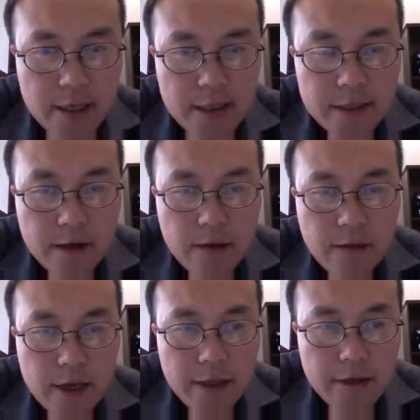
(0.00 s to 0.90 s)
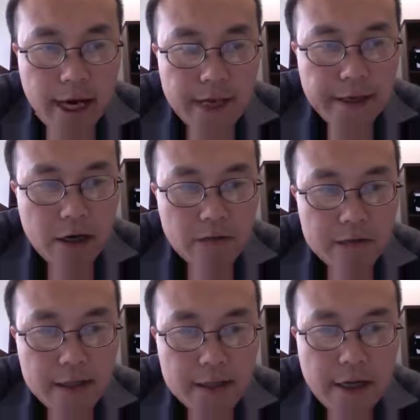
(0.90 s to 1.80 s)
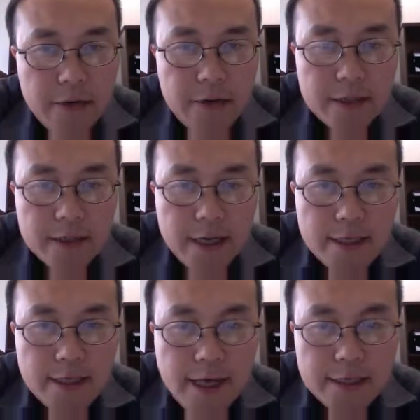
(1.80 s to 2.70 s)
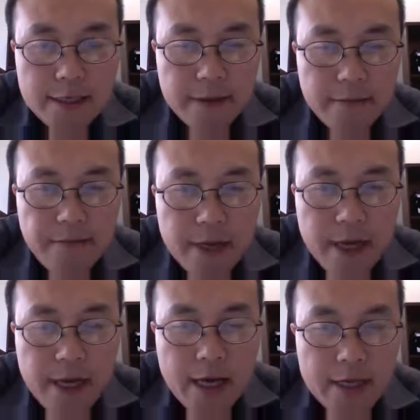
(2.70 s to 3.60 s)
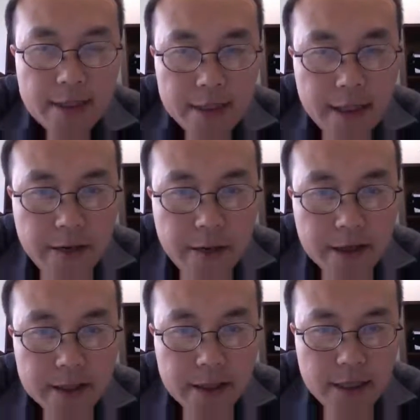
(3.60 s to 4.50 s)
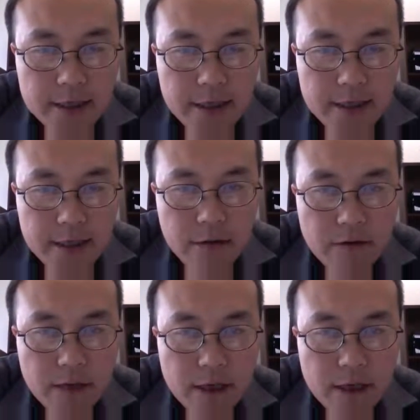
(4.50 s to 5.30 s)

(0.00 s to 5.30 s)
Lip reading: So the idea of sensor networks is that sensor networks consists of